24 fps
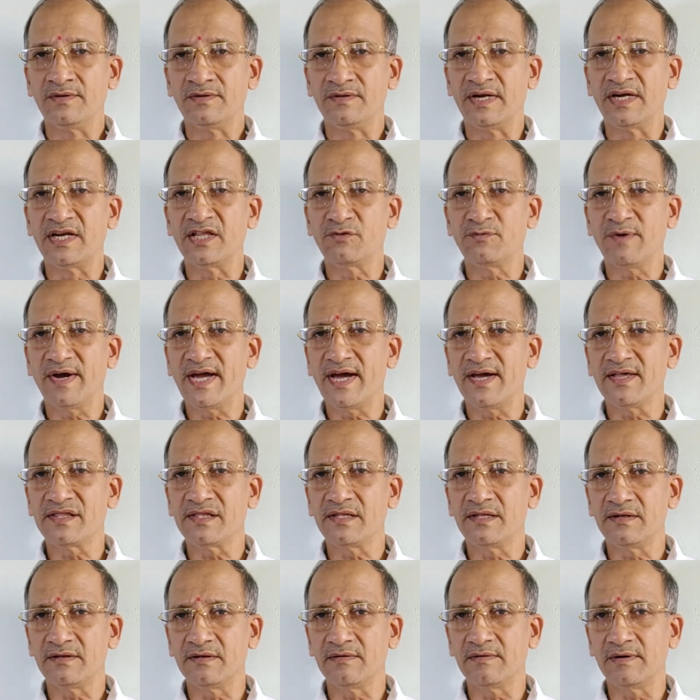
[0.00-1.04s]
That is why
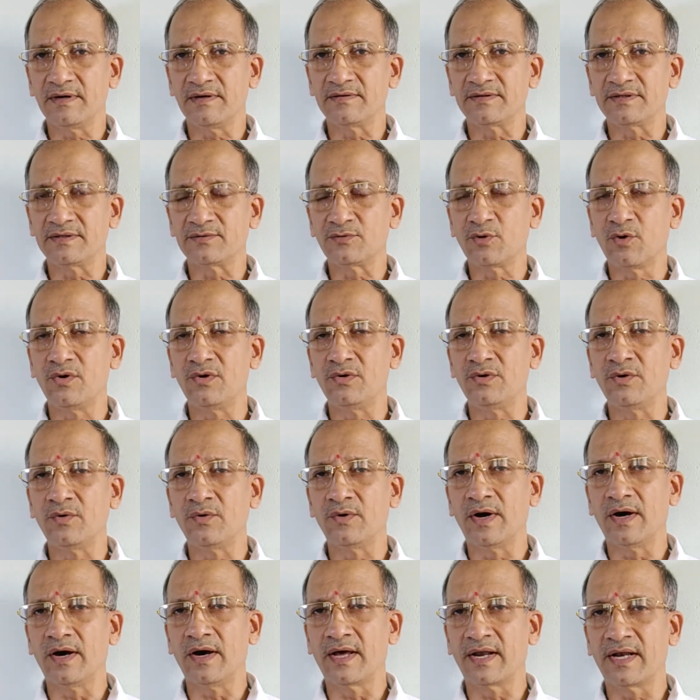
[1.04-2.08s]
I told
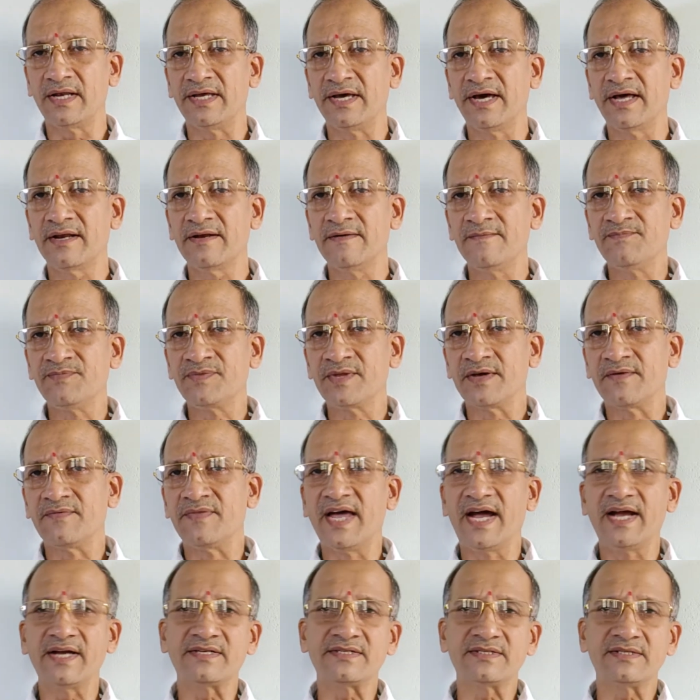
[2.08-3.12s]
you earlier
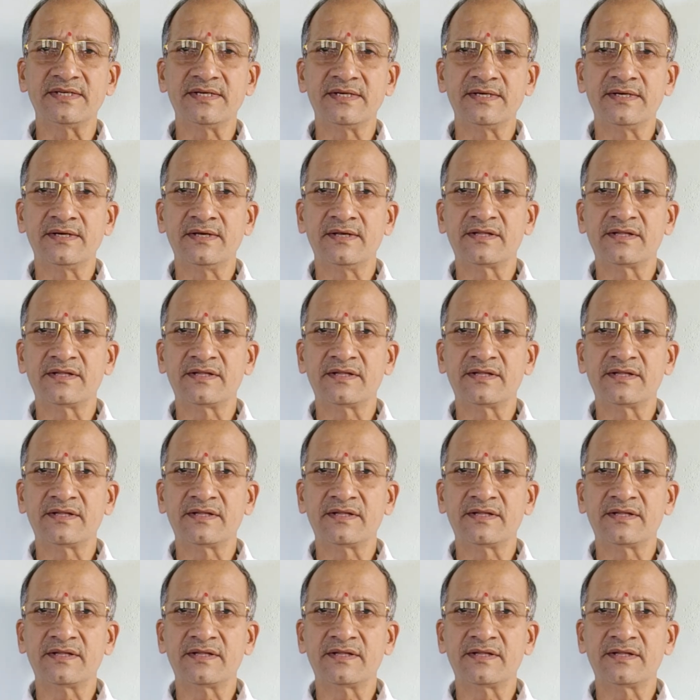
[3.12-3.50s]
that